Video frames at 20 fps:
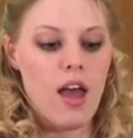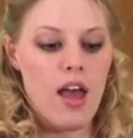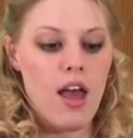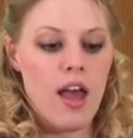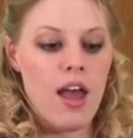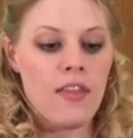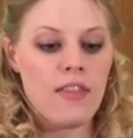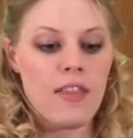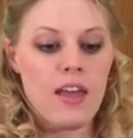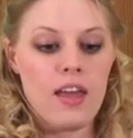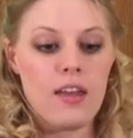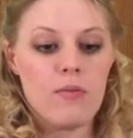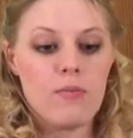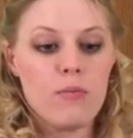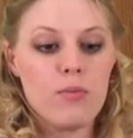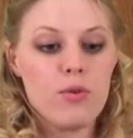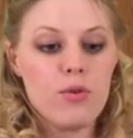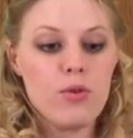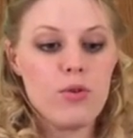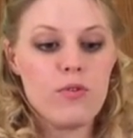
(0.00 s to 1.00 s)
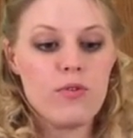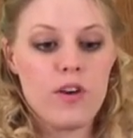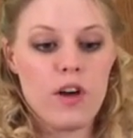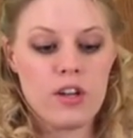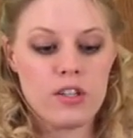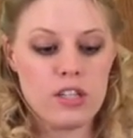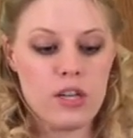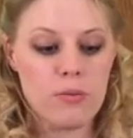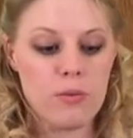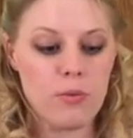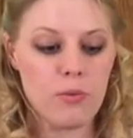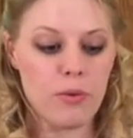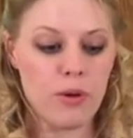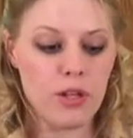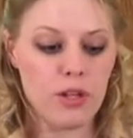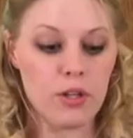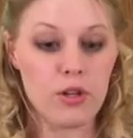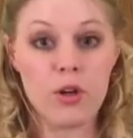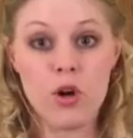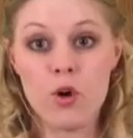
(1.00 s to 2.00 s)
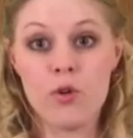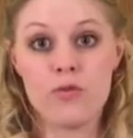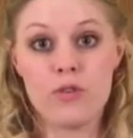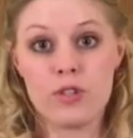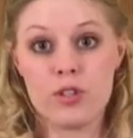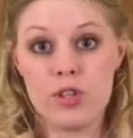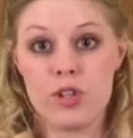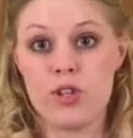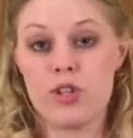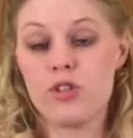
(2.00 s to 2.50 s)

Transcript: and then move our double boiler over to the